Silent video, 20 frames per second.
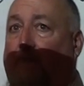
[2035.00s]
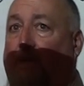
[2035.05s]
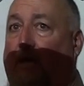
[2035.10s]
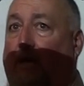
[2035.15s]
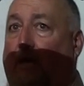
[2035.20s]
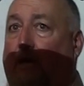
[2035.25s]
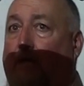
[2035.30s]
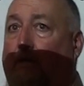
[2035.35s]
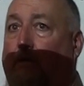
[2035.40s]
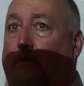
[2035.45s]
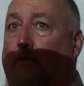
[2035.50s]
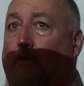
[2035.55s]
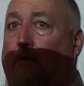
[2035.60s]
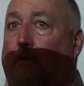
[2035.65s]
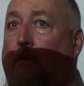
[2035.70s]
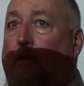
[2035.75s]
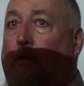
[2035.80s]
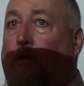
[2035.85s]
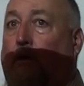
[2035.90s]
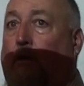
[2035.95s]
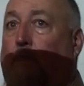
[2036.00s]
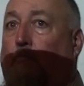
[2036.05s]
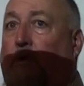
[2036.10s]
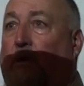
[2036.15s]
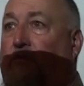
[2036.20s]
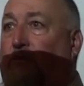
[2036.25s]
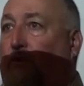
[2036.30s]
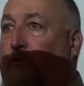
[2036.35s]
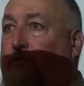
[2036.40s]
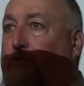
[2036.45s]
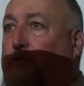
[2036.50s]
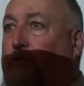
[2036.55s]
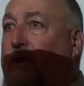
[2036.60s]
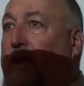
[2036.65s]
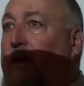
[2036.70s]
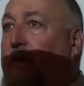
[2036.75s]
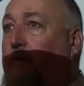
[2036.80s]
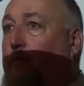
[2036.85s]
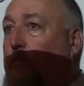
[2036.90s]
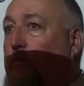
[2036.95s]
made, but the
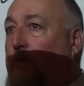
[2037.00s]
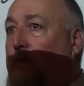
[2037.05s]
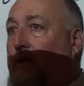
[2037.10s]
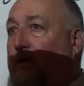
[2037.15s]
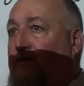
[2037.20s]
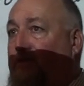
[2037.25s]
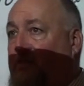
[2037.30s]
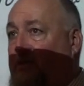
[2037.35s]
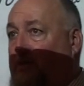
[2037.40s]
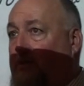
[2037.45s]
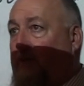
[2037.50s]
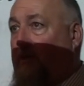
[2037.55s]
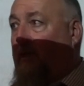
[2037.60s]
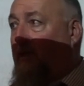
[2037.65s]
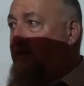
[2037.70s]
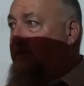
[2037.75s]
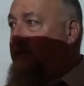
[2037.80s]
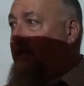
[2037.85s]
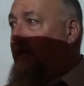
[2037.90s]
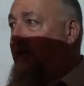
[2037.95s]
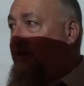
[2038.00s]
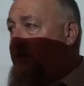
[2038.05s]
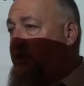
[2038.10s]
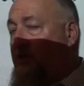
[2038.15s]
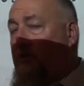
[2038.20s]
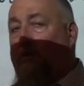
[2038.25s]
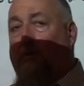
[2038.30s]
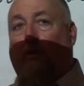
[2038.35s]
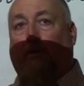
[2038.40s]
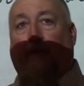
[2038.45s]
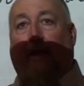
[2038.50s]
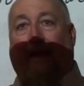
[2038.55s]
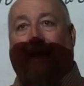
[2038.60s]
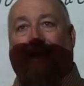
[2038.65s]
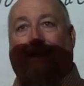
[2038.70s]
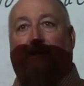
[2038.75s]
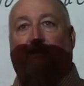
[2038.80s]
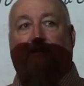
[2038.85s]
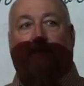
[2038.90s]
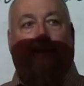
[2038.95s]
threat was intentional
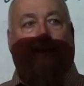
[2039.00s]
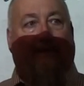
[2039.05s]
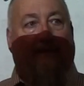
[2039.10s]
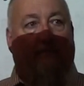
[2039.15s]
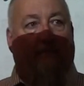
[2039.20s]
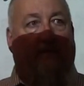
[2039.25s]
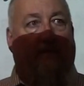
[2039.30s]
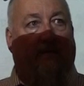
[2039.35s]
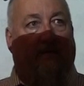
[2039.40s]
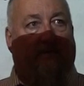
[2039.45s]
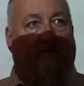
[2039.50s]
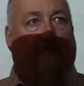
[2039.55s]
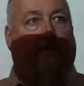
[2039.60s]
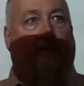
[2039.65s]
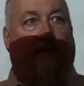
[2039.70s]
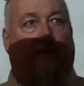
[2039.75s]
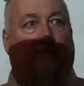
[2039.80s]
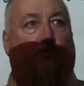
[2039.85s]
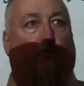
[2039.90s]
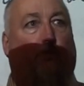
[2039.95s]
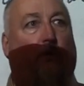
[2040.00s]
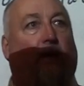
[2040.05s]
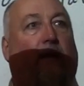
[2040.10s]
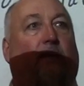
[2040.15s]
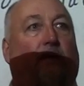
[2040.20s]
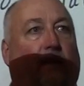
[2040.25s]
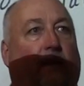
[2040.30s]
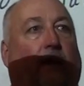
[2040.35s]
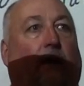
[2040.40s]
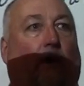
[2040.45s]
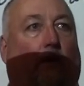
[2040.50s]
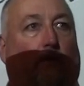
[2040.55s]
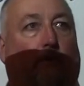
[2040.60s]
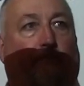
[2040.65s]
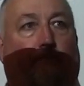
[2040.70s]
and imminent. That is right now.